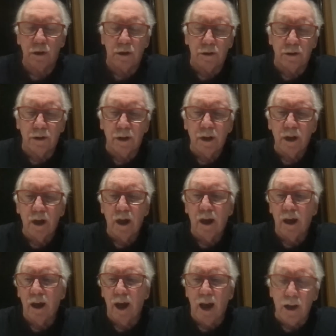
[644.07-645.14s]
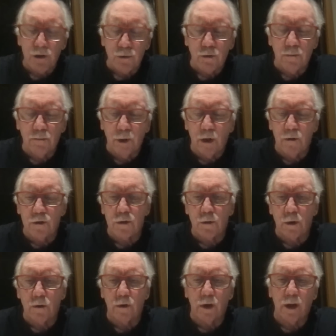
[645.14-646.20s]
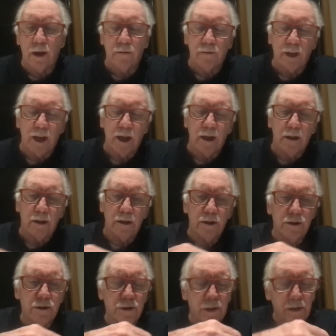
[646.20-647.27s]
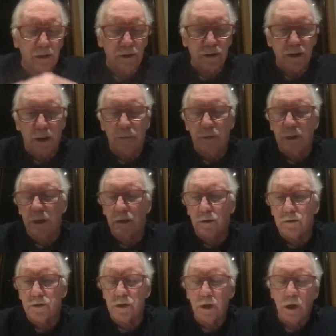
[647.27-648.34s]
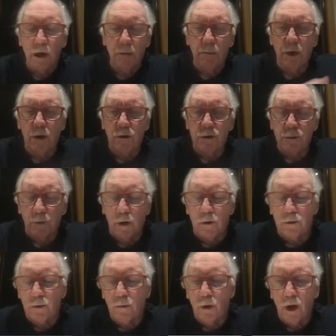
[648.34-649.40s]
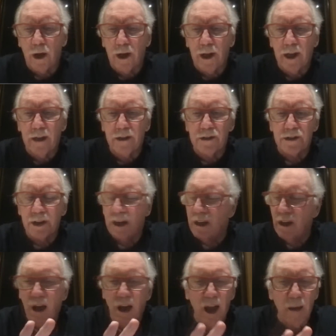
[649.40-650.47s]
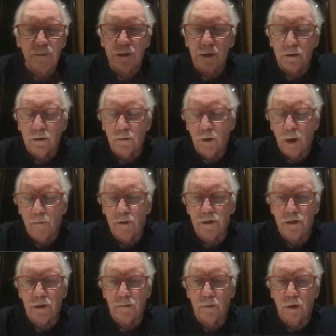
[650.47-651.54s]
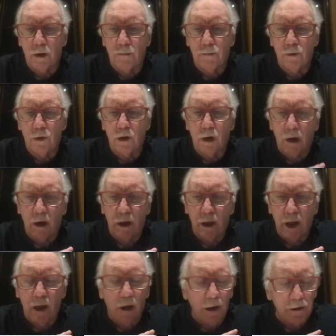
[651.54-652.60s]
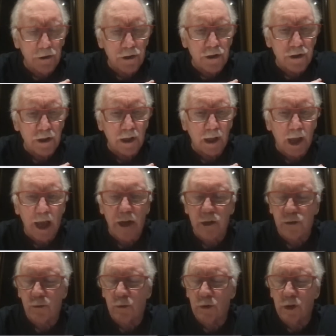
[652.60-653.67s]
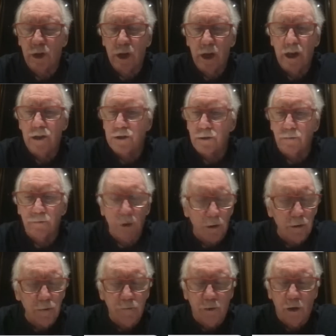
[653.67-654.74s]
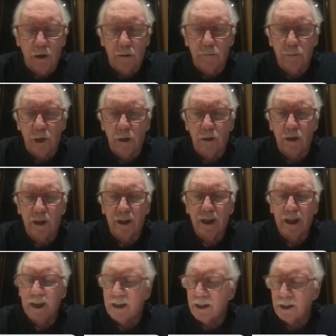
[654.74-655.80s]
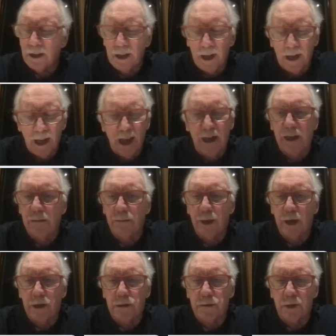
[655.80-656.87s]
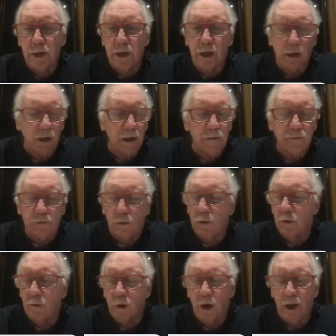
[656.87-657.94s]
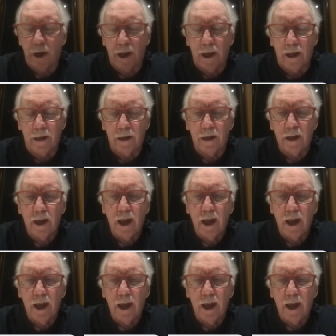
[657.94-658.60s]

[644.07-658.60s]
And uh, Ashwin bowls well to left handers, and somebody else bowls well to right handers absolute rubbish in my book. I, I just think Ashwin hmm. is a very fine bowler. He can get any batsman out, left or right hand.